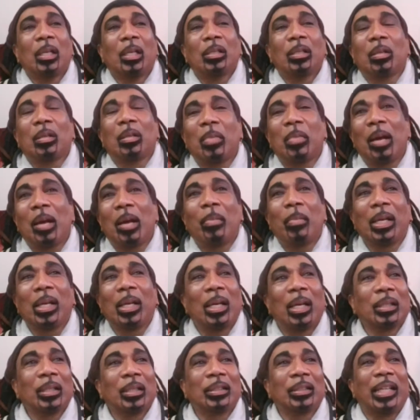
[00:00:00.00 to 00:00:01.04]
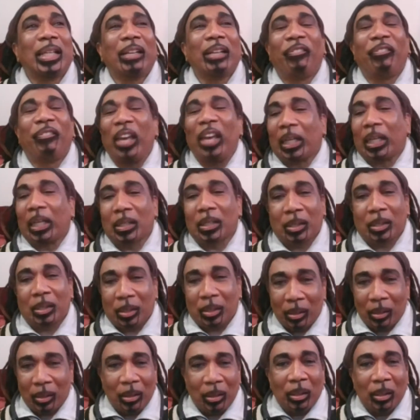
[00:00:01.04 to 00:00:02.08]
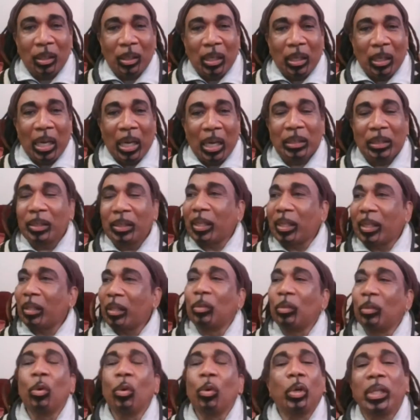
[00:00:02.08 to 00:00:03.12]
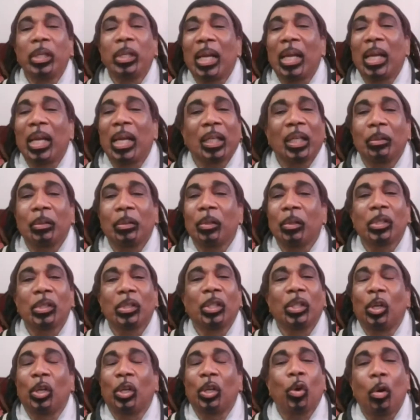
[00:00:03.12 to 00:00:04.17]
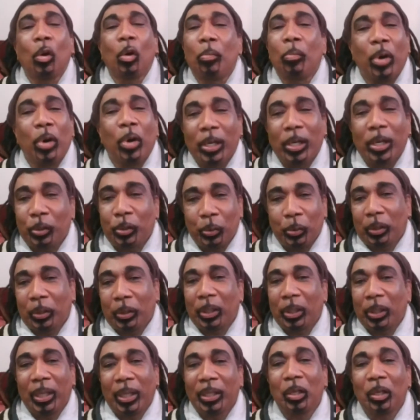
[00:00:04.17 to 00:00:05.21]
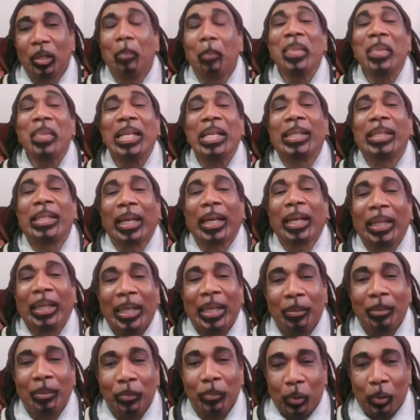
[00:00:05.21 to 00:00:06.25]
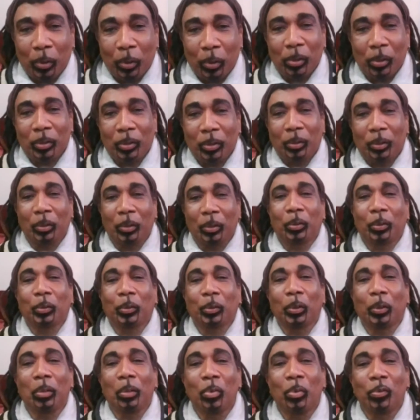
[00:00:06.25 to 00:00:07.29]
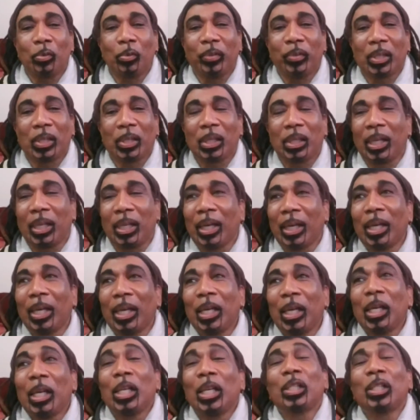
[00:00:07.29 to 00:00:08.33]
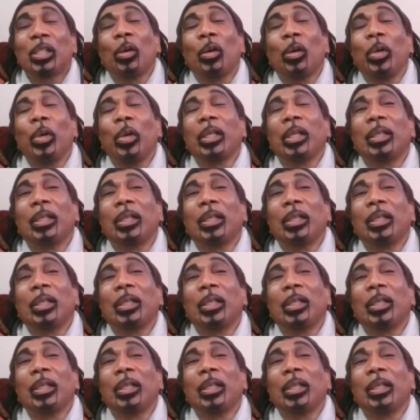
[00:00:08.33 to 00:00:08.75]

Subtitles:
So my mother get vexed and she said, no, you're not taking us in a cowboy show today. You know, me taking him to go to the movies today. So